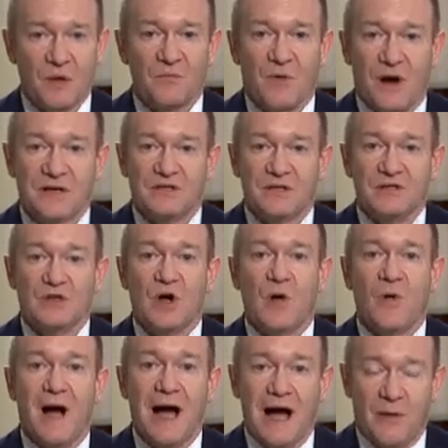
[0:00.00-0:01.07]
Prices
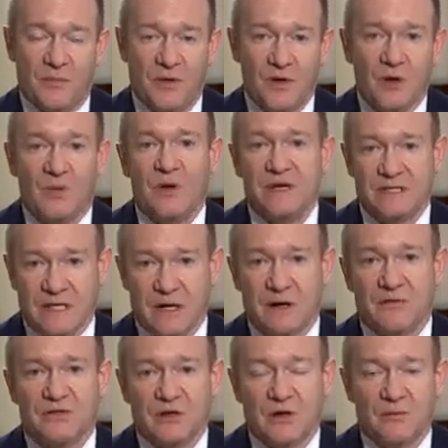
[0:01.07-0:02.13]
go up when
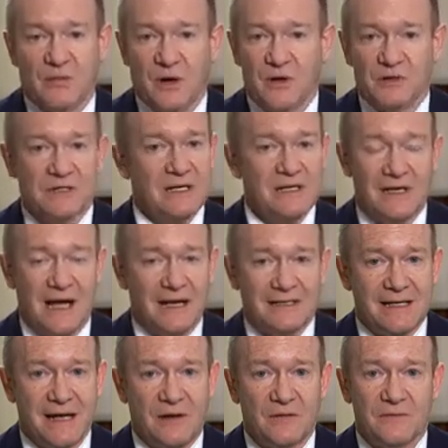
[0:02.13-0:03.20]
tariffs are imposed, not
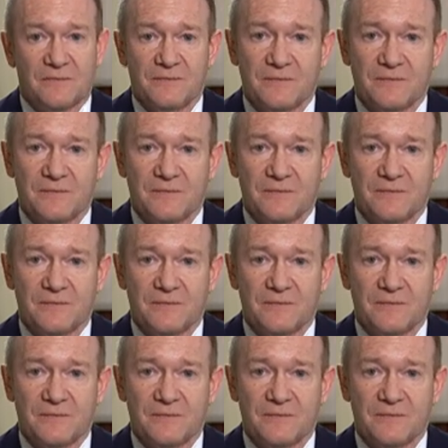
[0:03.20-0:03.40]
down.